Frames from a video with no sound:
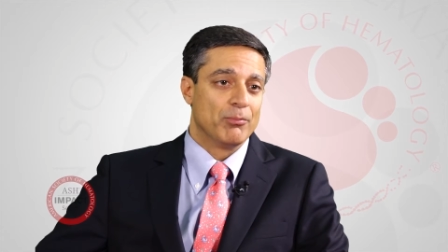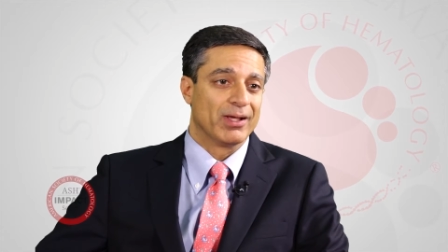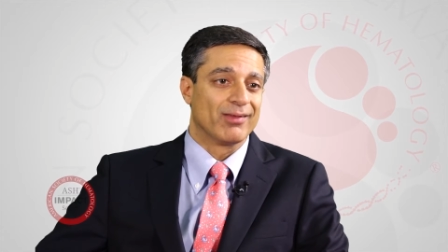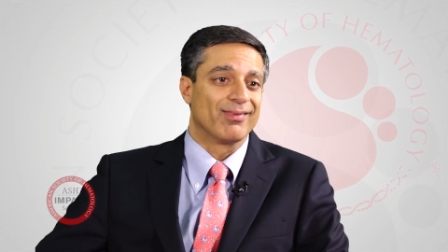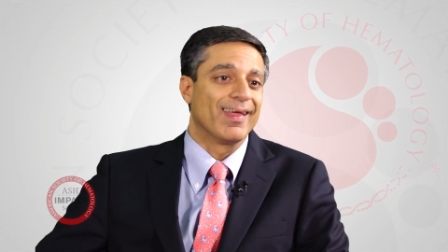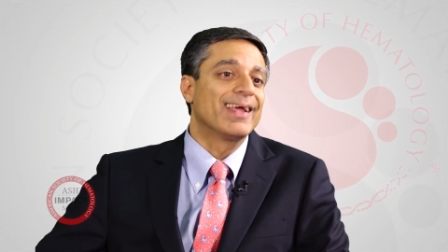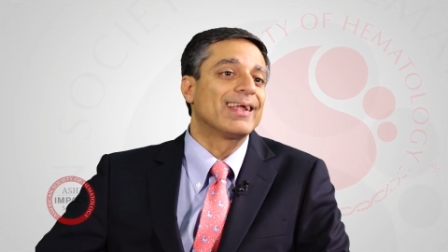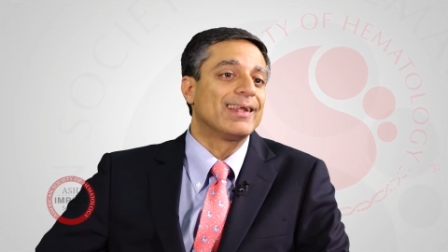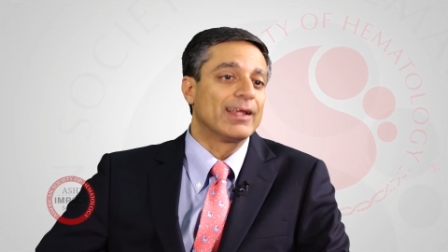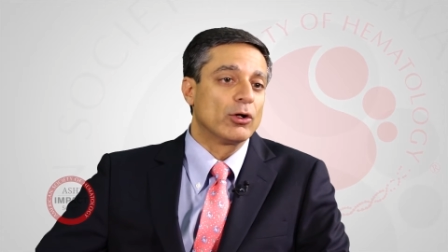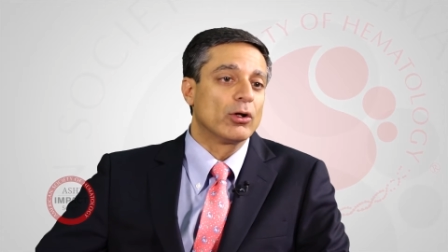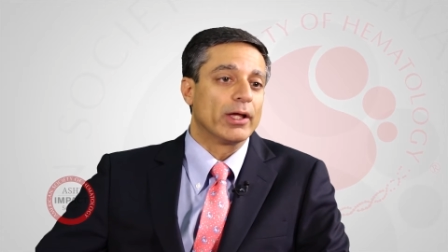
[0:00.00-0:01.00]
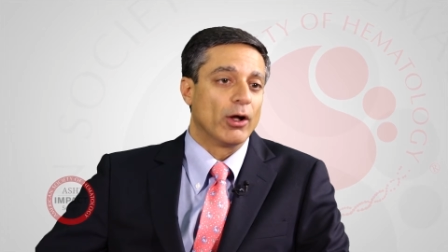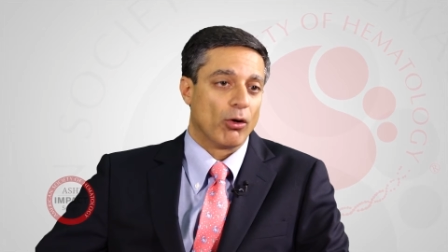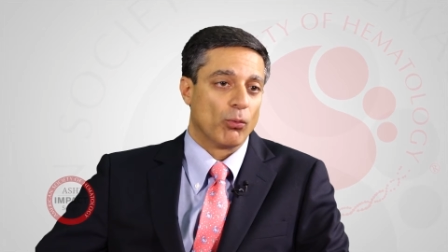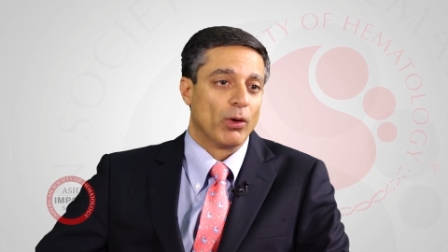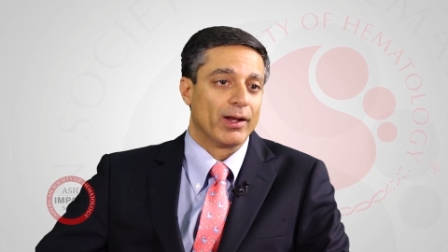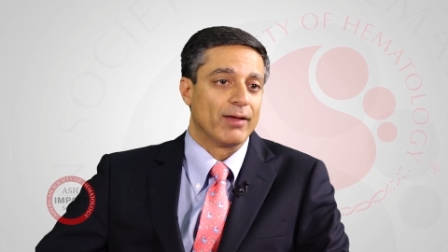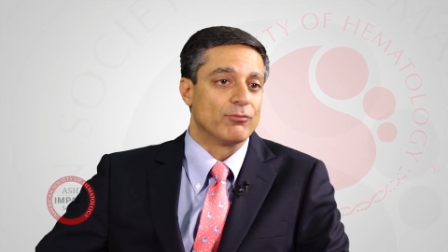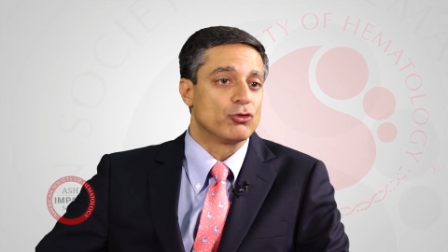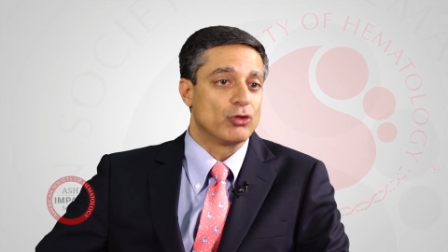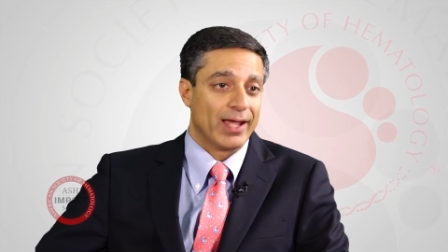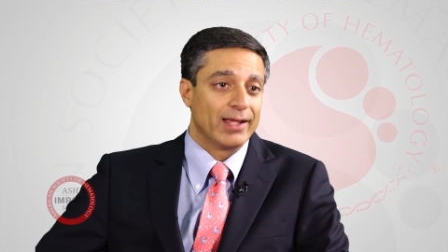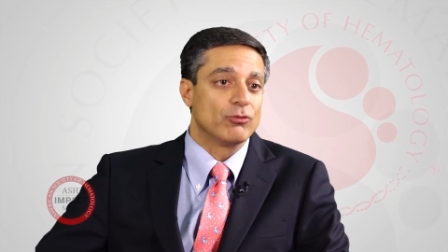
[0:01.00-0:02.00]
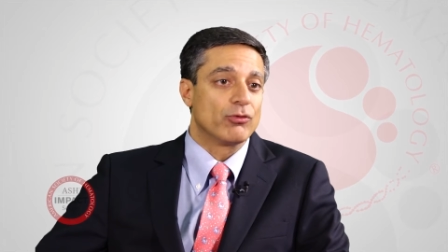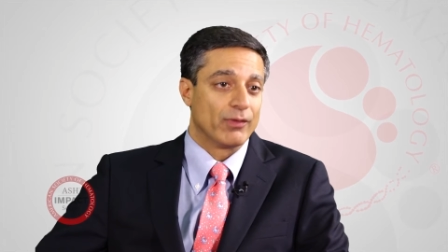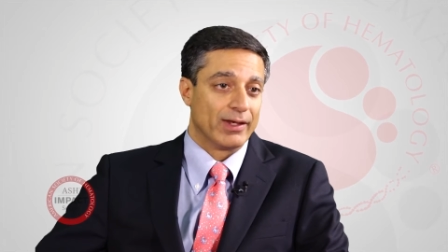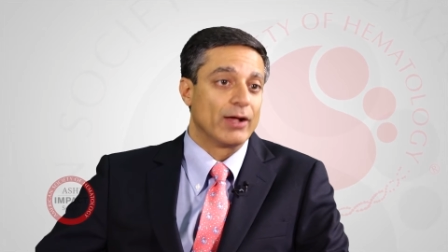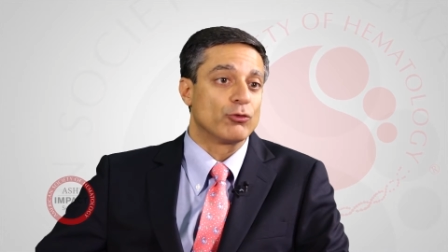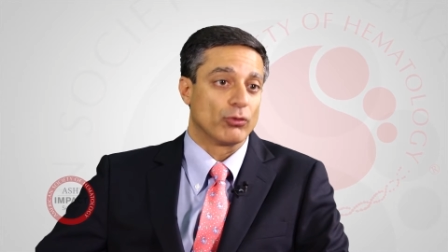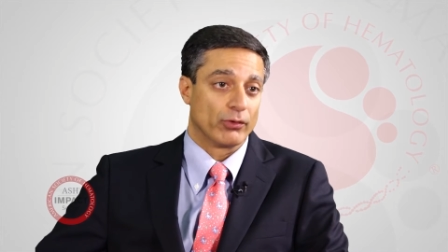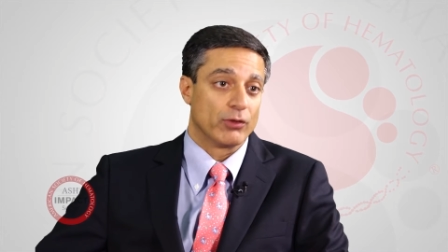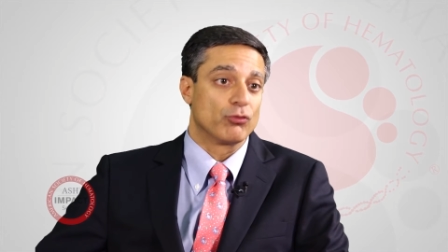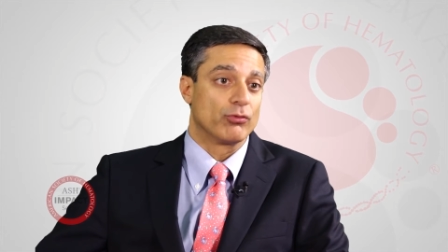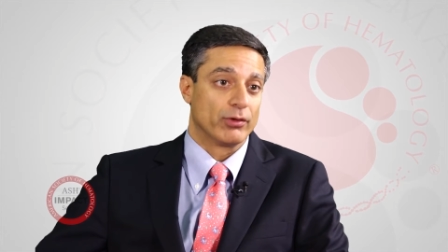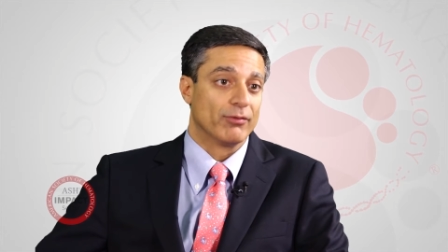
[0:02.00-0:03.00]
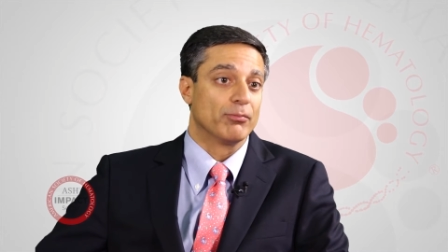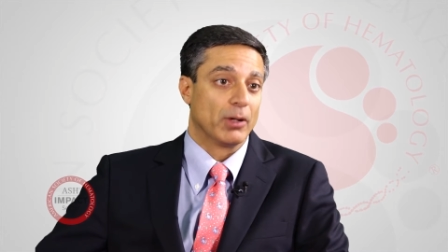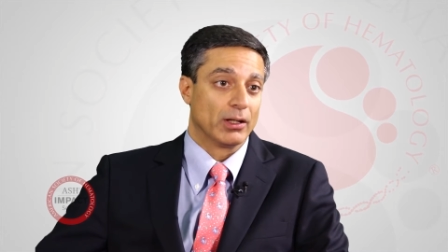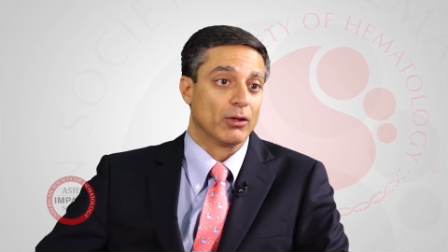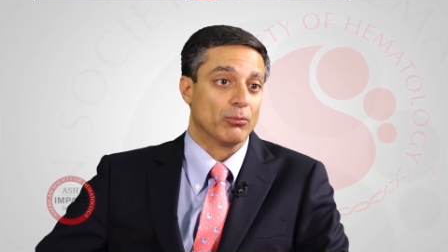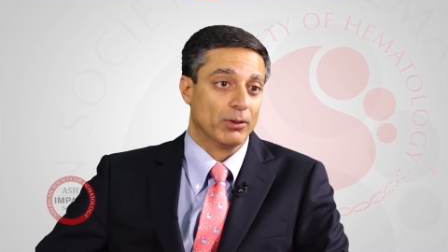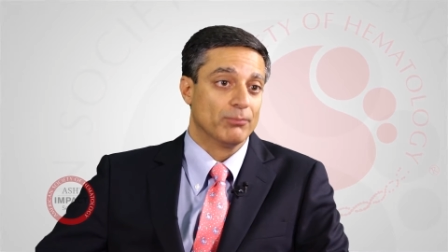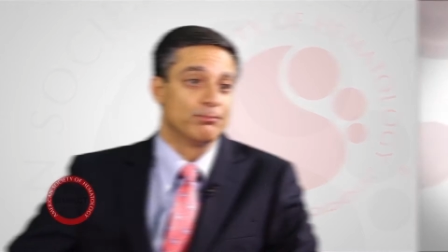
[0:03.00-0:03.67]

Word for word: because they clearly are what have changed the natural history of myeloma.